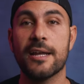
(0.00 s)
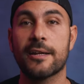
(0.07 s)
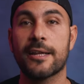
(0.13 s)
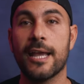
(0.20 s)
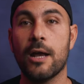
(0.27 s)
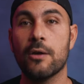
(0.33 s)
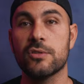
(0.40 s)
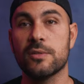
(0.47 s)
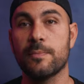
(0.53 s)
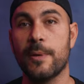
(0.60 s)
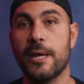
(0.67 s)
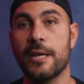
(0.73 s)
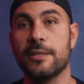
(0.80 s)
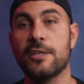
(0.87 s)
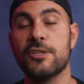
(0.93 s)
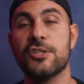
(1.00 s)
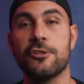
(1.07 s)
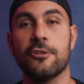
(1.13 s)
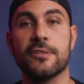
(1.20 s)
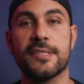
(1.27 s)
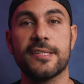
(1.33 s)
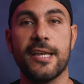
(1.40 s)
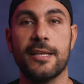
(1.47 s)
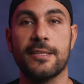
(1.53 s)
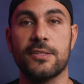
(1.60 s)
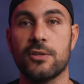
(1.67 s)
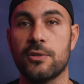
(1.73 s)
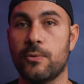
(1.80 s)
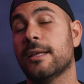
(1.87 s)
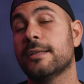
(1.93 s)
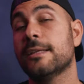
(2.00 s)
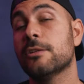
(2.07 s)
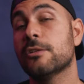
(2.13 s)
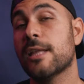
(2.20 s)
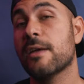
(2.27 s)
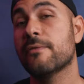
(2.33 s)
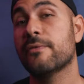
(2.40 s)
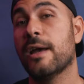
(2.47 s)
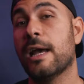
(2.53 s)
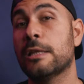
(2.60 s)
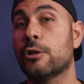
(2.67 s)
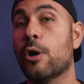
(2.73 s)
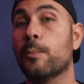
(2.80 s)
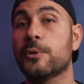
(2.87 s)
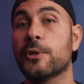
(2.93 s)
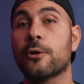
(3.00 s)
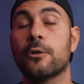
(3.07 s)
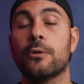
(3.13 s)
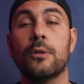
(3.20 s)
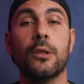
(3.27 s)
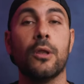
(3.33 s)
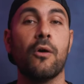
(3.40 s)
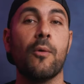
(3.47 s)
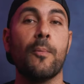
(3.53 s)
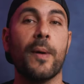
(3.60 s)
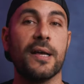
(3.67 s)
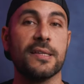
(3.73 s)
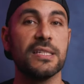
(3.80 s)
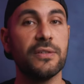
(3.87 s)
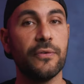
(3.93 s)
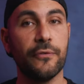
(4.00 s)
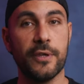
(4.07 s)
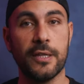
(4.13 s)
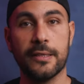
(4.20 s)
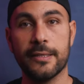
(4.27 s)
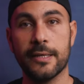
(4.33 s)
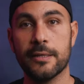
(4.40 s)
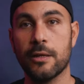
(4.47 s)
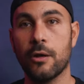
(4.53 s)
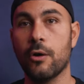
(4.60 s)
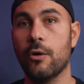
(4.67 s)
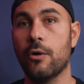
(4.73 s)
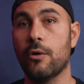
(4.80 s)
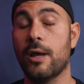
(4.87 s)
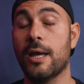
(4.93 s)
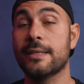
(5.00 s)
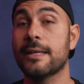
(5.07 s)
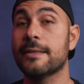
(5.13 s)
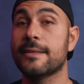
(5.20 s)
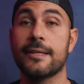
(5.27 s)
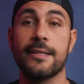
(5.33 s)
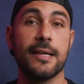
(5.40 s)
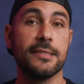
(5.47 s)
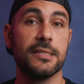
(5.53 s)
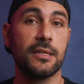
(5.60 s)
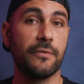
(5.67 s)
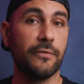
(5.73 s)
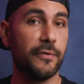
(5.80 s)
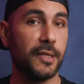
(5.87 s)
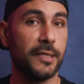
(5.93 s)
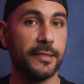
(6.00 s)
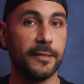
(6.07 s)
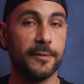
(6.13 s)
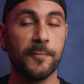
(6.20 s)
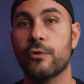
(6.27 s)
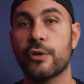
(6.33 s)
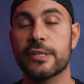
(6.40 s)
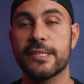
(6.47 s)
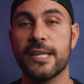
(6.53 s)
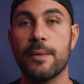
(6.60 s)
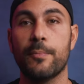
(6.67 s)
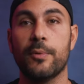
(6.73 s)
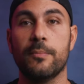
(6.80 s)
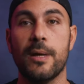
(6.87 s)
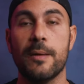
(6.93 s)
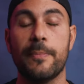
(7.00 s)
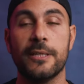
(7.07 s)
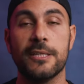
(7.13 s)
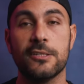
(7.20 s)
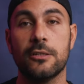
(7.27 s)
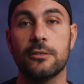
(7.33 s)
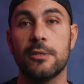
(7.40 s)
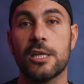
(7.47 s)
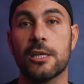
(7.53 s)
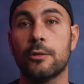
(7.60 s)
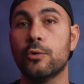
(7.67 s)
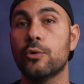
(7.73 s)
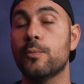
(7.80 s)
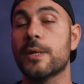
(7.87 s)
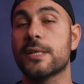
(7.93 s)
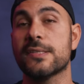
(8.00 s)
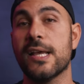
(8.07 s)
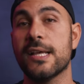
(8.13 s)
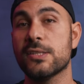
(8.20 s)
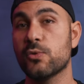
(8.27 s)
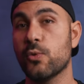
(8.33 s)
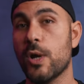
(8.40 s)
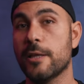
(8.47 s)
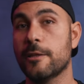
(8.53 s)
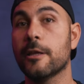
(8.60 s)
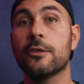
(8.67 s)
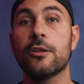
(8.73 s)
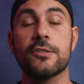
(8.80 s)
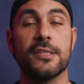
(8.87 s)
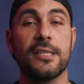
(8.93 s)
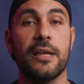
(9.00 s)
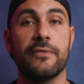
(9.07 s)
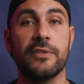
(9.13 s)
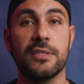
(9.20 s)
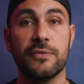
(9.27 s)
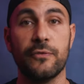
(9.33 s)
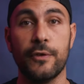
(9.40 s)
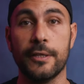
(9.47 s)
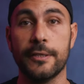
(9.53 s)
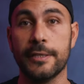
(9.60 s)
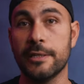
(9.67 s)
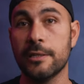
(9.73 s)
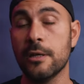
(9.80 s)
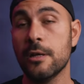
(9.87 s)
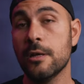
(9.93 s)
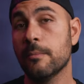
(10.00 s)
are caused by a digital sensor that didn't have an optical low-pass filter or an anti-aliasing filter. For example, my Panasonic Lumix S1 doesn't have this filter,